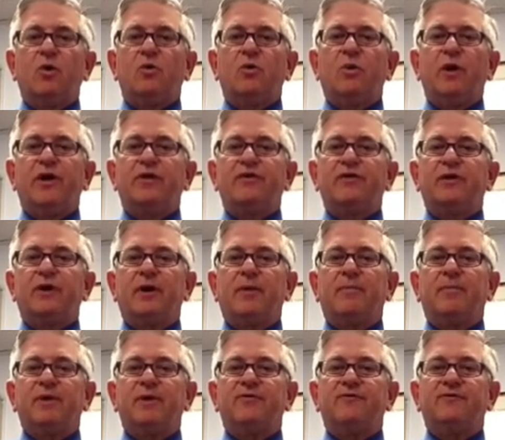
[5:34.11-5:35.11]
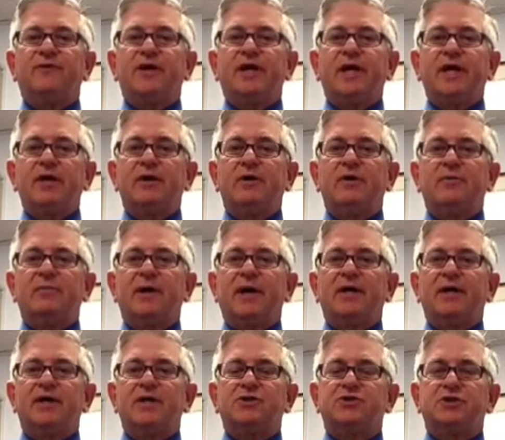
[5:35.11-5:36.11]
with a bit of a heel,
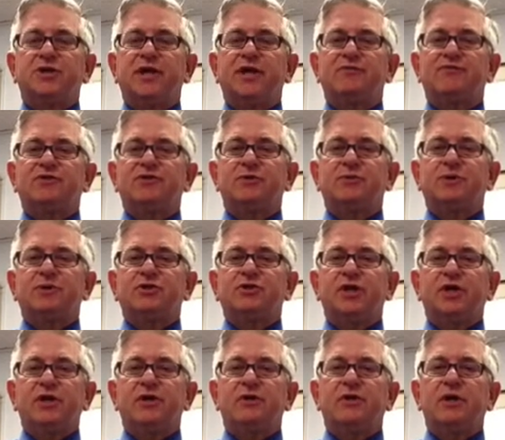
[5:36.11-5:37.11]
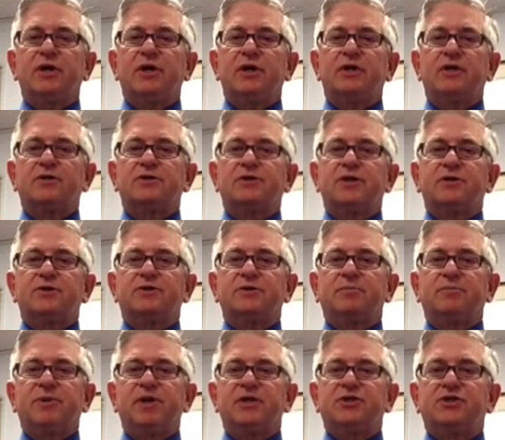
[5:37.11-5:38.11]
about 1.5 inch, 2 inch heel, because there's a
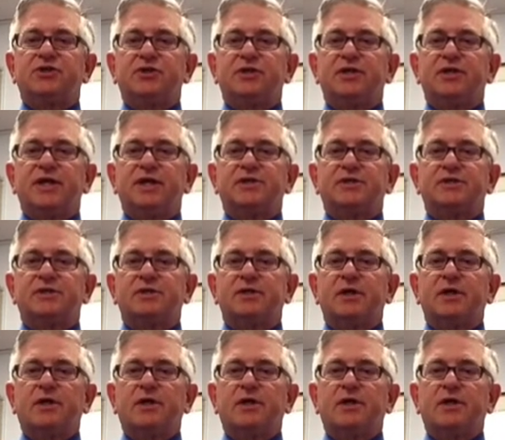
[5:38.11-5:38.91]
pitch to this.